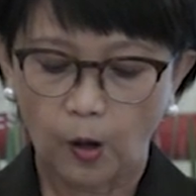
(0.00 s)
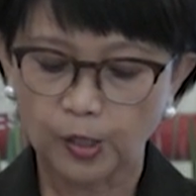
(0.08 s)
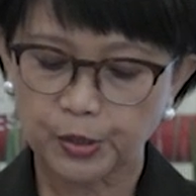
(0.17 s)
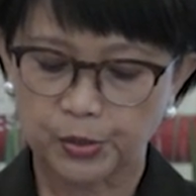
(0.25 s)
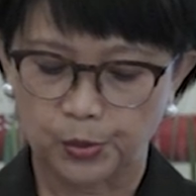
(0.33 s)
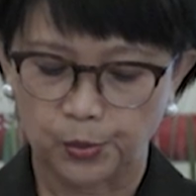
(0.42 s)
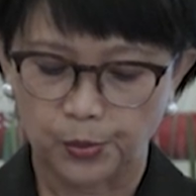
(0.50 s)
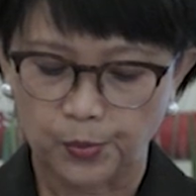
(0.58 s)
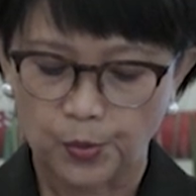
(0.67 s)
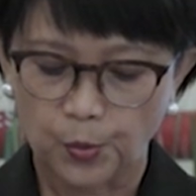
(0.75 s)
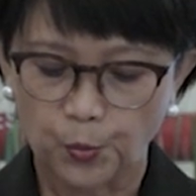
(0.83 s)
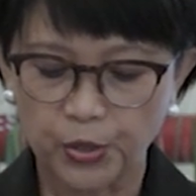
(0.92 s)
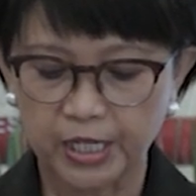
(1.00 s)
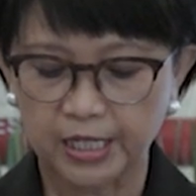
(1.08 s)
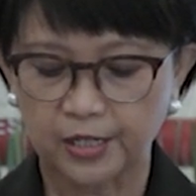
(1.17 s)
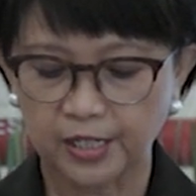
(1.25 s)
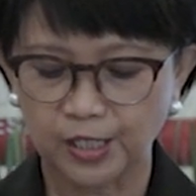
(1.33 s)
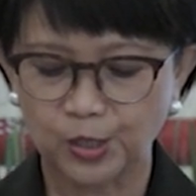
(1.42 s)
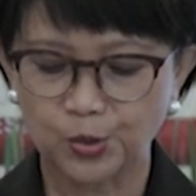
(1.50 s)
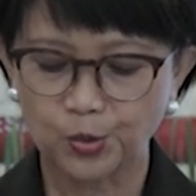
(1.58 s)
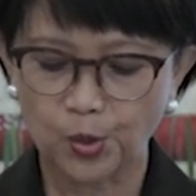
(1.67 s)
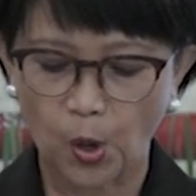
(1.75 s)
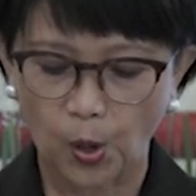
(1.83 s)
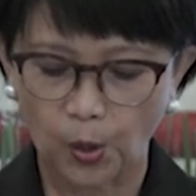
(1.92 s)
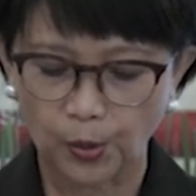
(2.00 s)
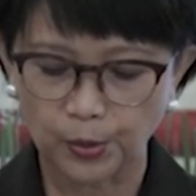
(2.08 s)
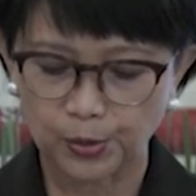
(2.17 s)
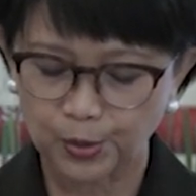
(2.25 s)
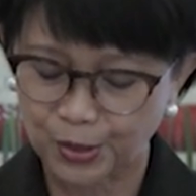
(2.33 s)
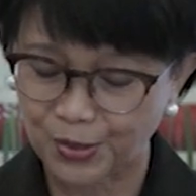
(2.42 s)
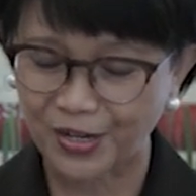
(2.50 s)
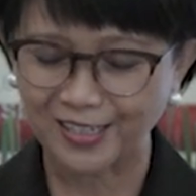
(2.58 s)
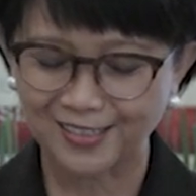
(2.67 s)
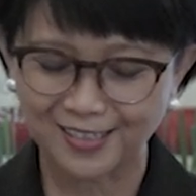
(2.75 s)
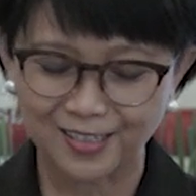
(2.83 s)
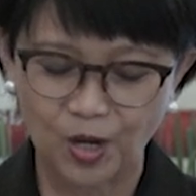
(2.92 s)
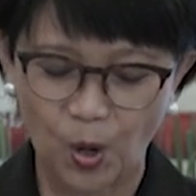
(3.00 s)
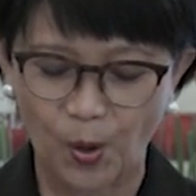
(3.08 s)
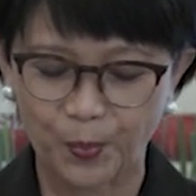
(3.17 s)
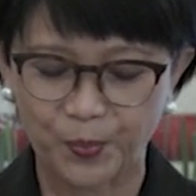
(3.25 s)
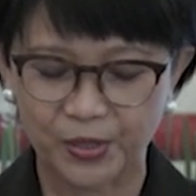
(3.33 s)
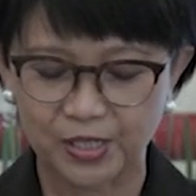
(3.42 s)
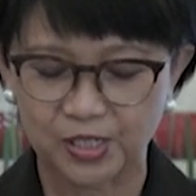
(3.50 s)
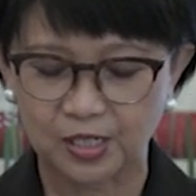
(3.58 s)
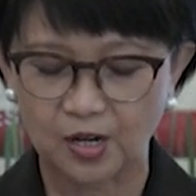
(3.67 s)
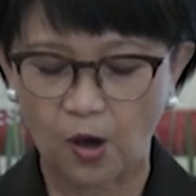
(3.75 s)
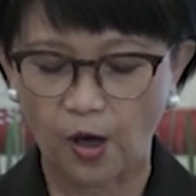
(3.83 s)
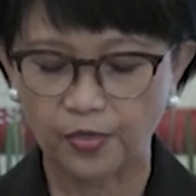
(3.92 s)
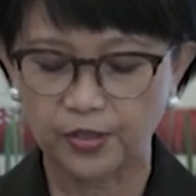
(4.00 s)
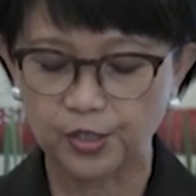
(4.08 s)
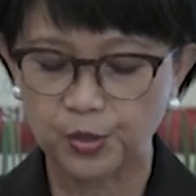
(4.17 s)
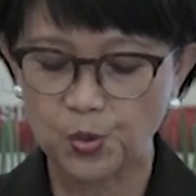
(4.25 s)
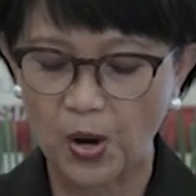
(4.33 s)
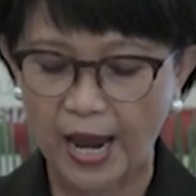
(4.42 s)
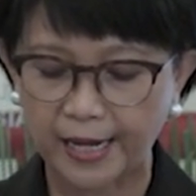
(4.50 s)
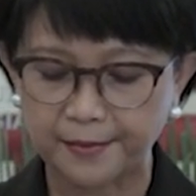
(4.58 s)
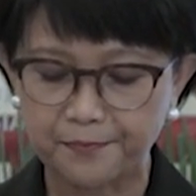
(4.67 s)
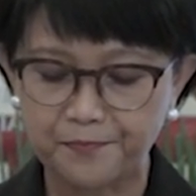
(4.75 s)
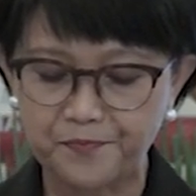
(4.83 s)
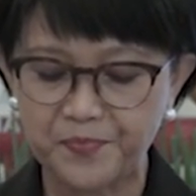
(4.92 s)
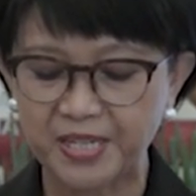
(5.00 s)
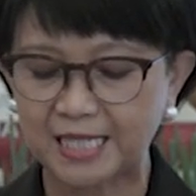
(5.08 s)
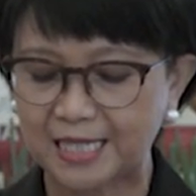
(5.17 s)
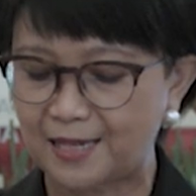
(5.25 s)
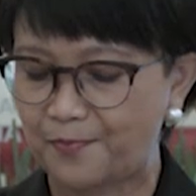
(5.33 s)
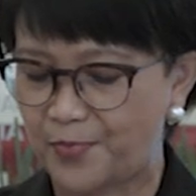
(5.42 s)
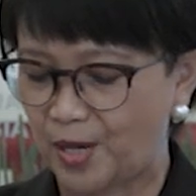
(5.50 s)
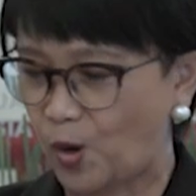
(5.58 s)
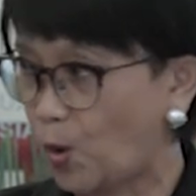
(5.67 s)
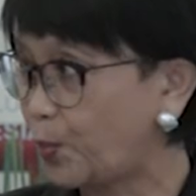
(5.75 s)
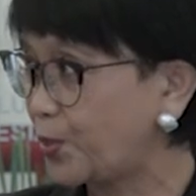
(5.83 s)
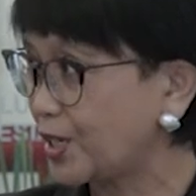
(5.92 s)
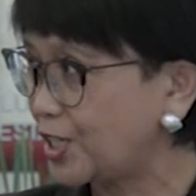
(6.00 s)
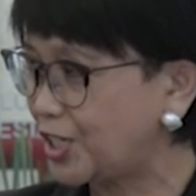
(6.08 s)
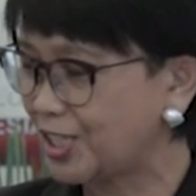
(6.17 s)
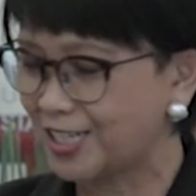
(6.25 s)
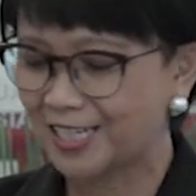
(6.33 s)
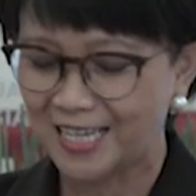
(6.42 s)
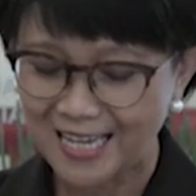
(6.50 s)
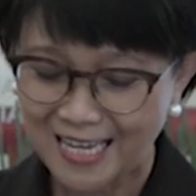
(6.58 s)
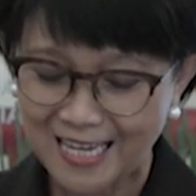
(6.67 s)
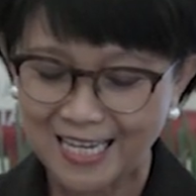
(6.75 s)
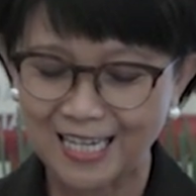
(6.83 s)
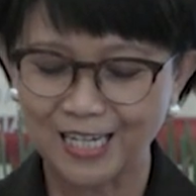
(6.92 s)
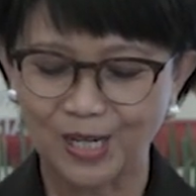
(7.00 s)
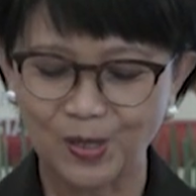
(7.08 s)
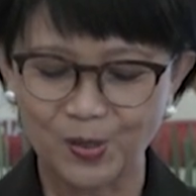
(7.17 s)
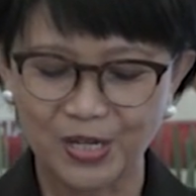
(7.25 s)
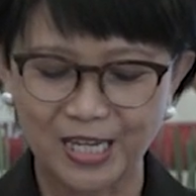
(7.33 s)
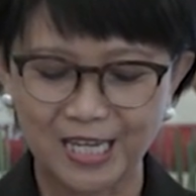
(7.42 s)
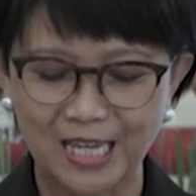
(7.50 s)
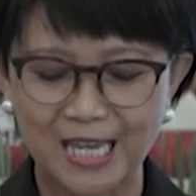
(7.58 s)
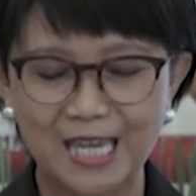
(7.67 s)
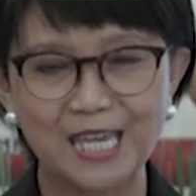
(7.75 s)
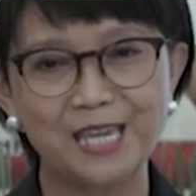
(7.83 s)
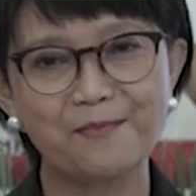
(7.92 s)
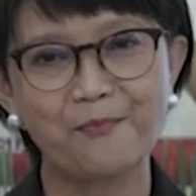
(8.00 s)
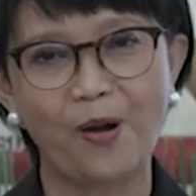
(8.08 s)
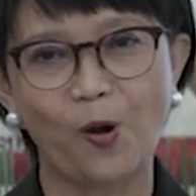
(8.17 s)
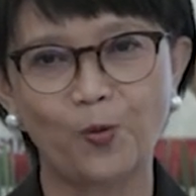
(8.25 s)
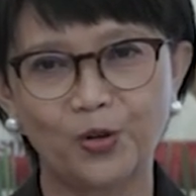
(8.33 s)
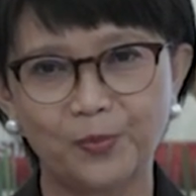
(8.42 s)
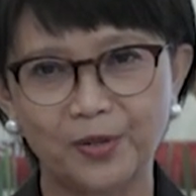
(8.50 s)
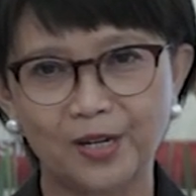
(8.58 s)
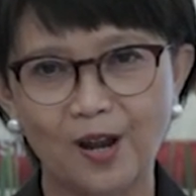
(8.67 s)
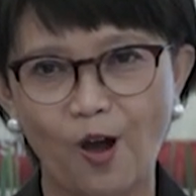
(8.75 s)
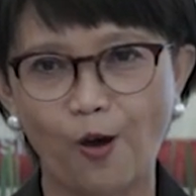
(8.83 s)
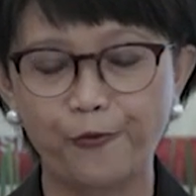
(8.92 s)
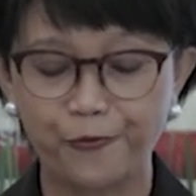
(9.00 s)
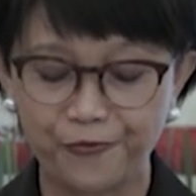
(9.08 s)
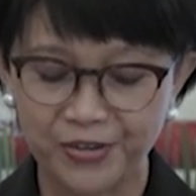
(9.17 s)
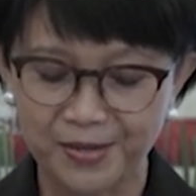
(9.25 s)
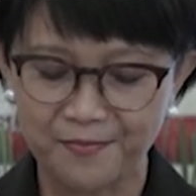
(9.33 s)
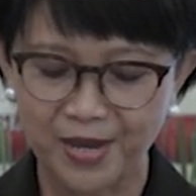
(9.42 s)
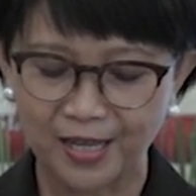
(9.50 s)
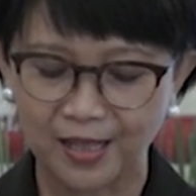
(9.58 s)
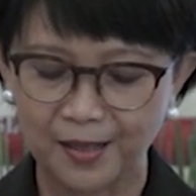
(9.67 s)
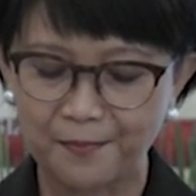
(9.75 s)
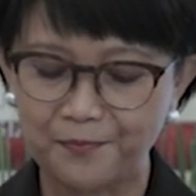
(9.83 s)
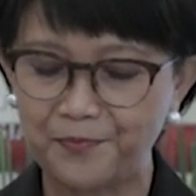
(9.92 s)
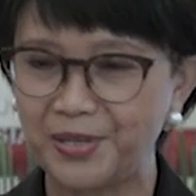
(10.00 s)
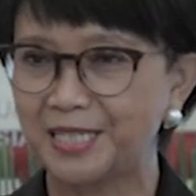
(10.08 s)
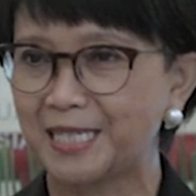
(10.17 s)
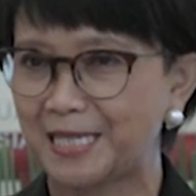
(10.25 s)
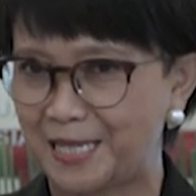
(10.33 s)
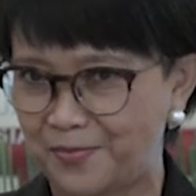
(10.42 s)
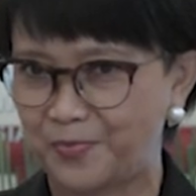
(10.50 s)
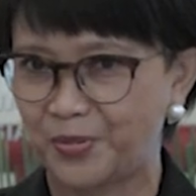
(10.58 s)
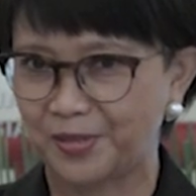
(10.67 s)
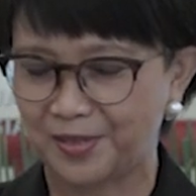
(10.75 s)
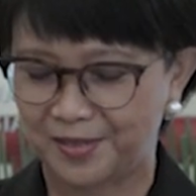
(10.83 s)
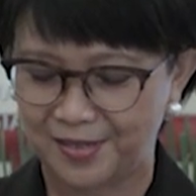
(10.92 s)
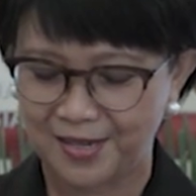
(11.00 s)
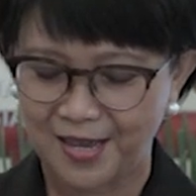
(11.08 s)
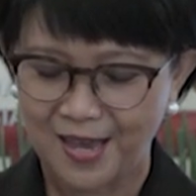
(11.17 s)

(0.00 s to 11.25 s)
Also, we agreed to, to strengthen cooperation on the UN peacekeeping operation, including empowerment of female peacekeepers.